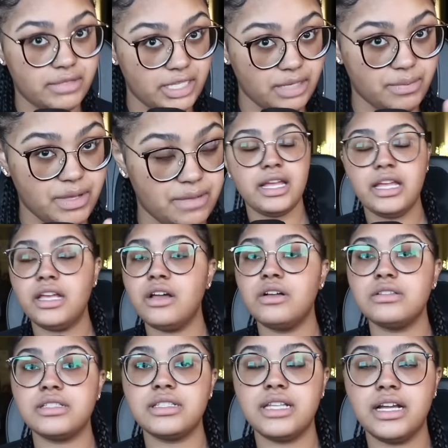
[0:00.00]
Keep up. He
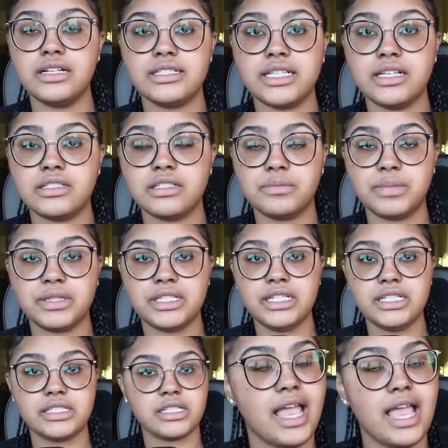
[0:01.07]
goes in there and tells the
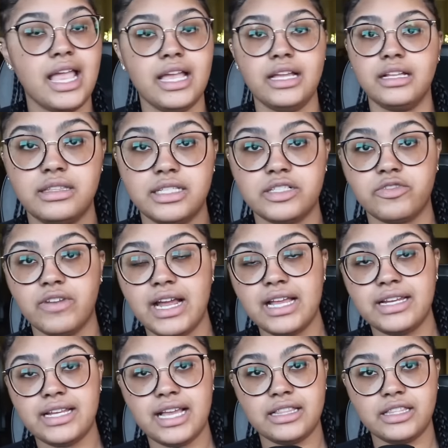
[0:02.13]
police, hey, this
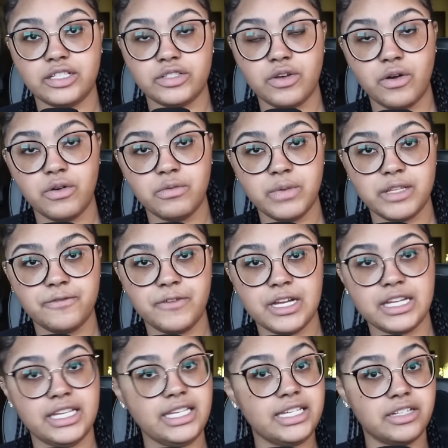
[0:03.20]
granddad, this old motherfucker,
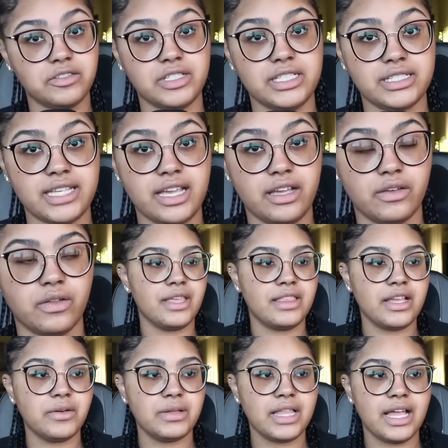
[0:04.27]
he guilty as hell. And
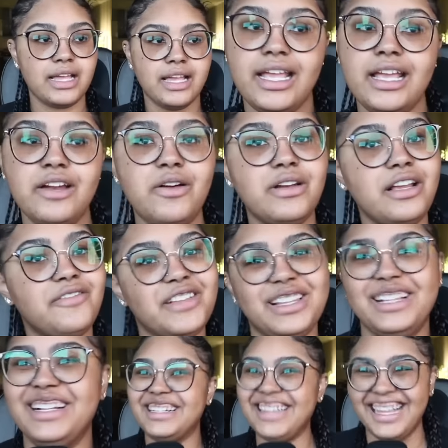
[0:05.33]
they were like, he don't
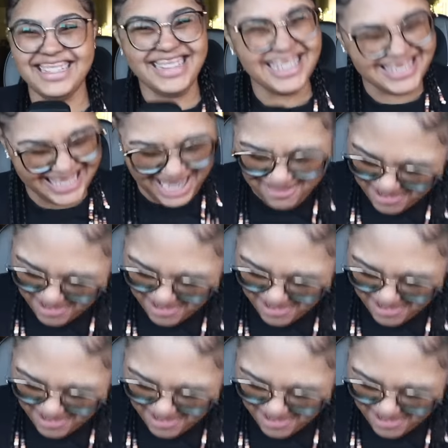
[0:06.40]
even look like the type